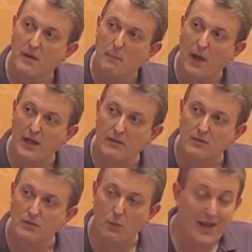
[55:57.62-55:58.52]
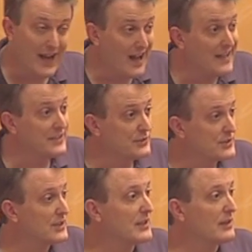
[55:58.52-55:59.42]
But the way I
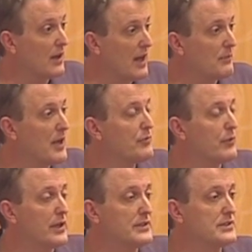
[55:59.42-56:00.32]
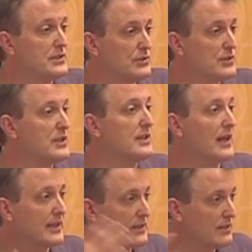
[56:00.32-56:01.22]
use it, and a lot of my friends use it, and I